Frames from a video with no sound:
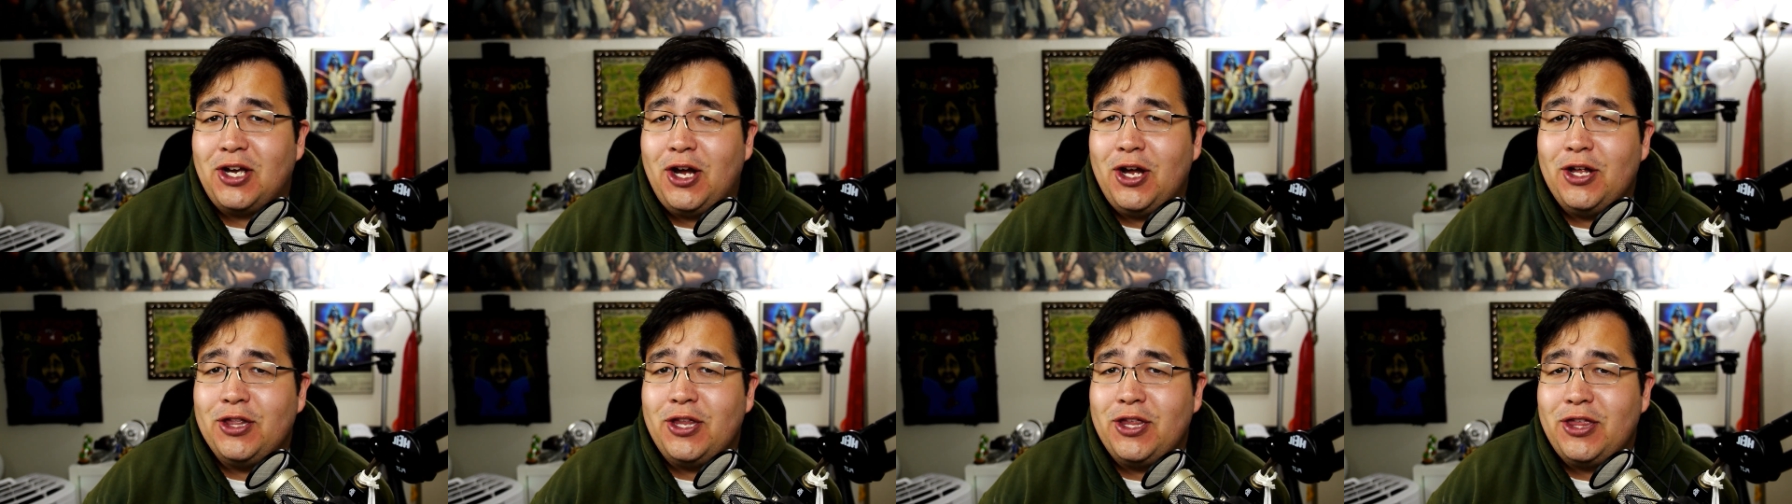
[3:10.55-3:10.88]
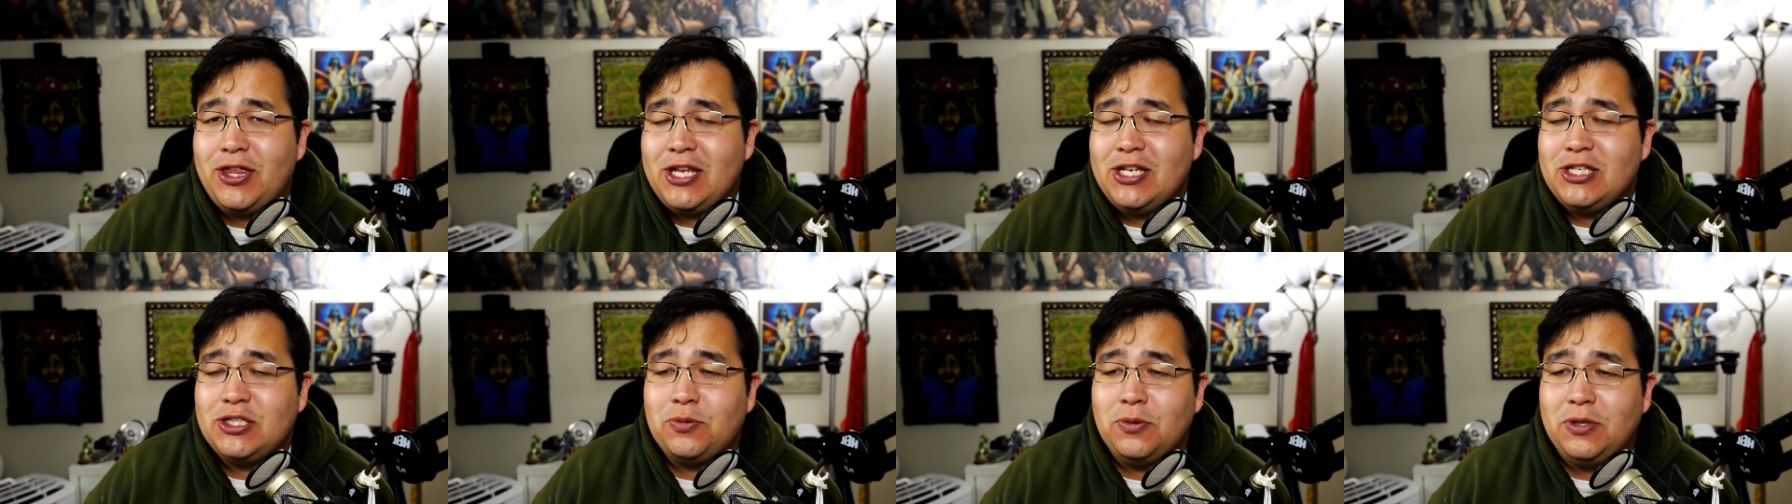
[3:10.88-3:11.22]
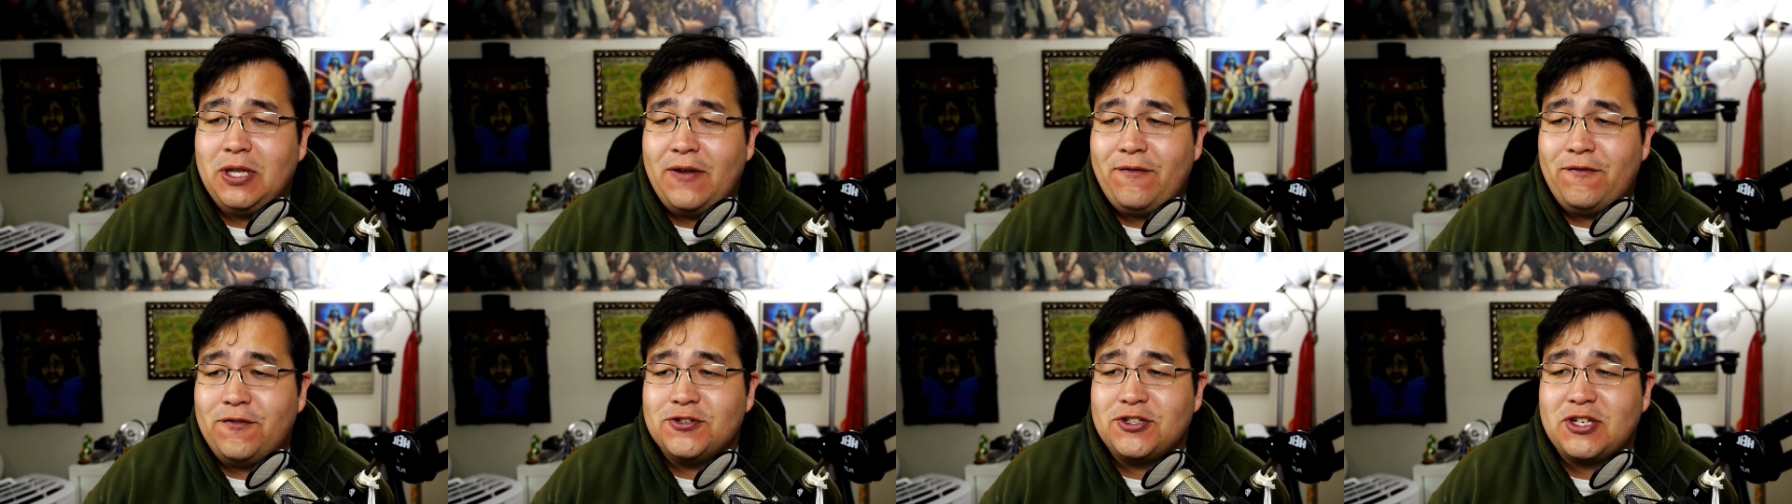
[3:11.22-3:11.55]
on the things when
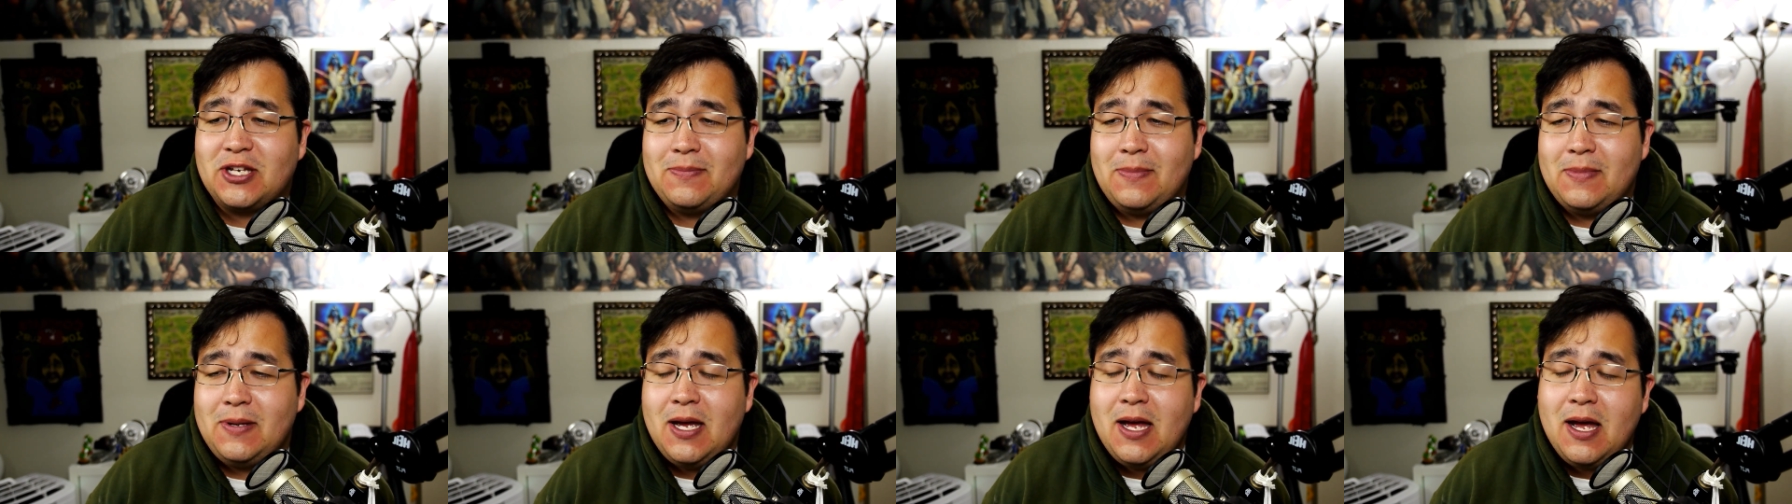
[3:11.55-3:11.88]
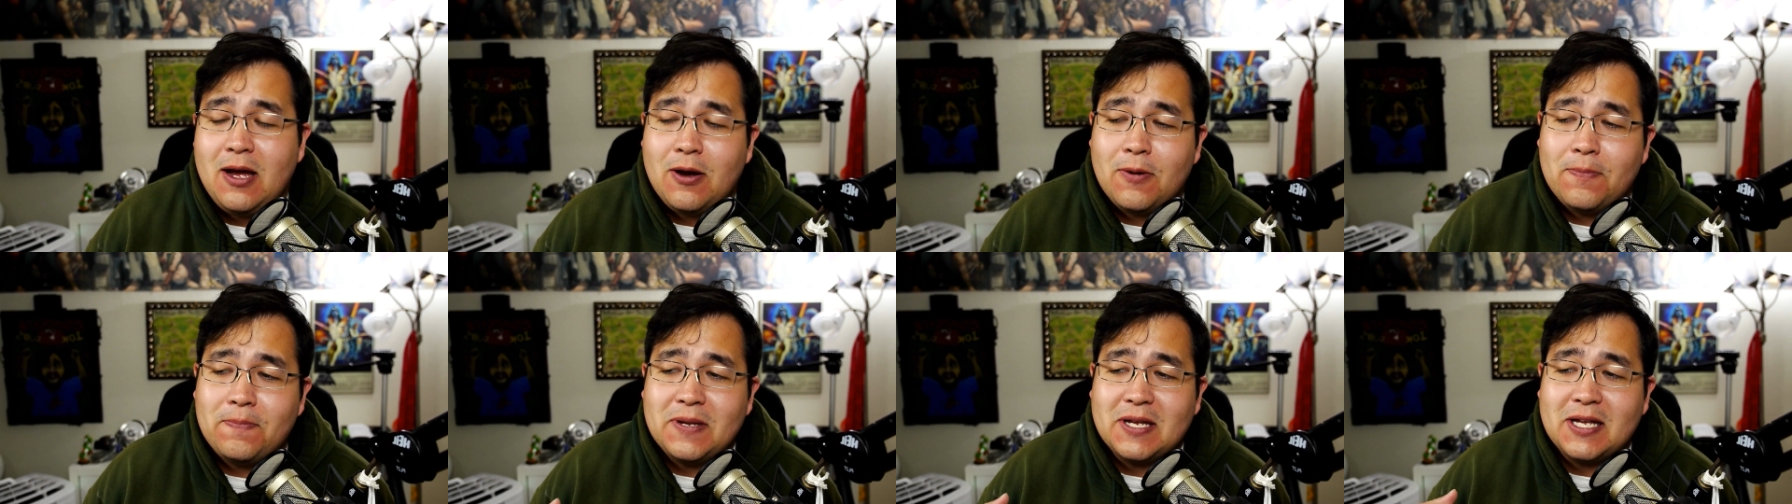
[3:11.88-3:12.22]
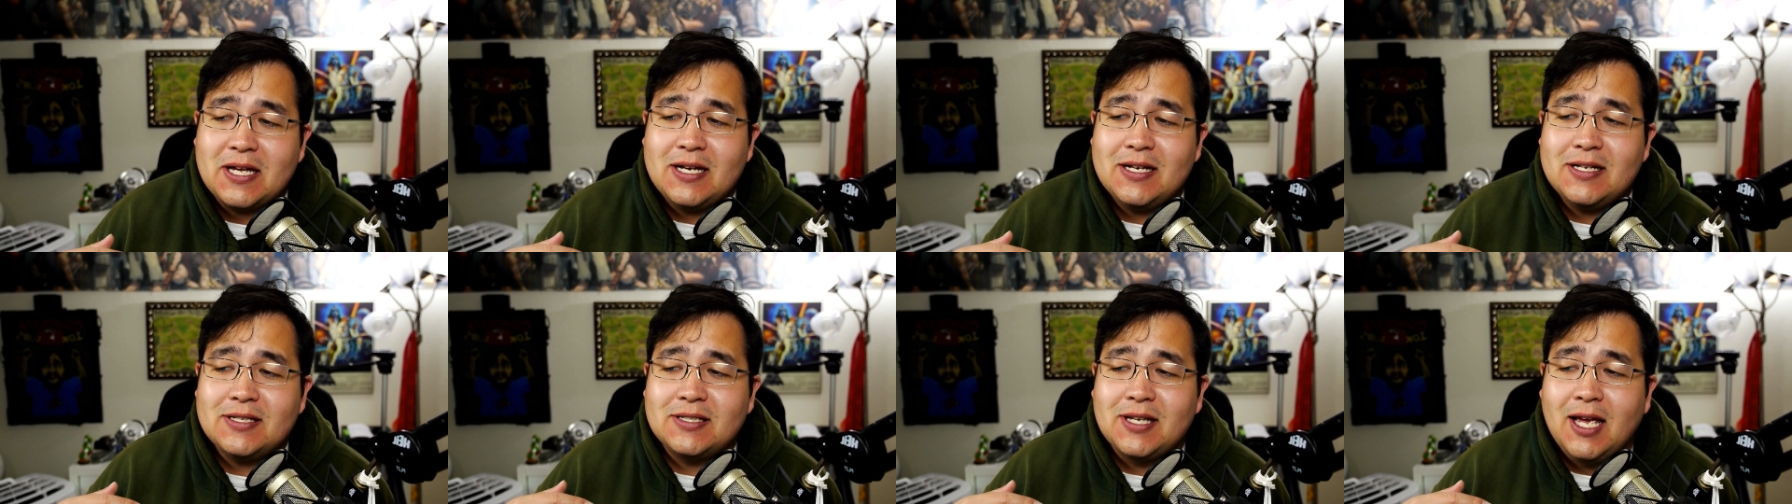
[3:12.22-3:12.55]
they first come out
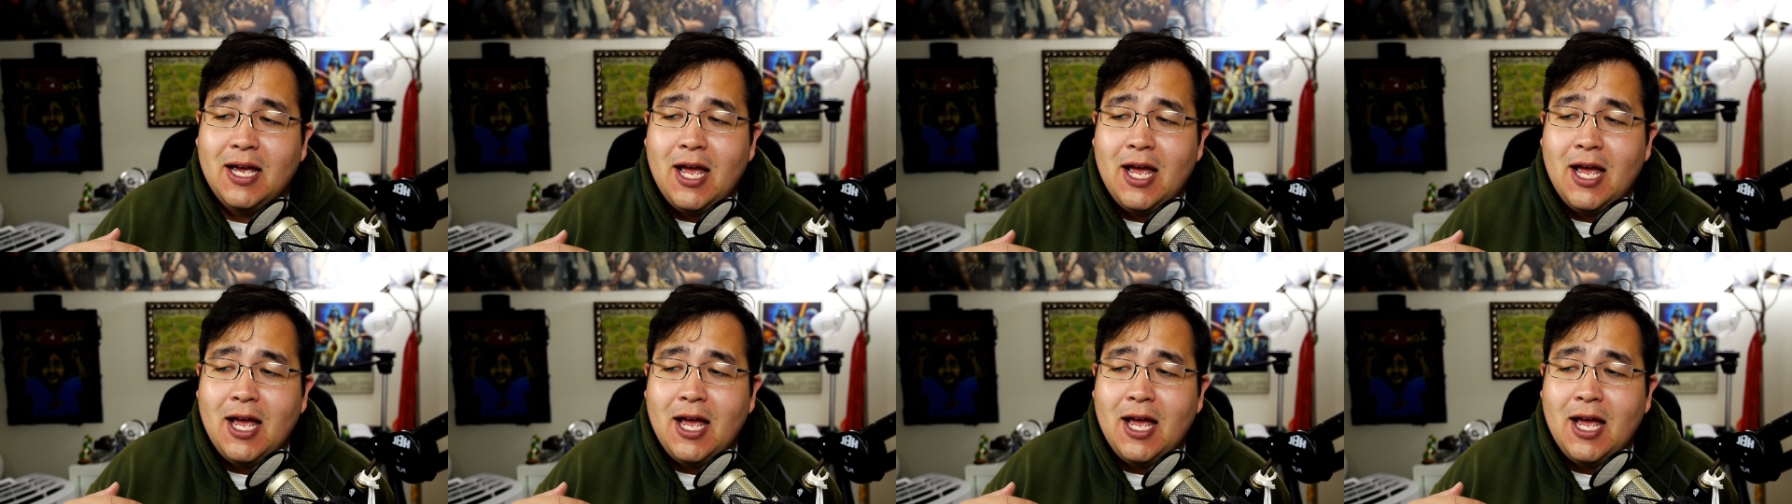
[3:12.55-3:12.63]
because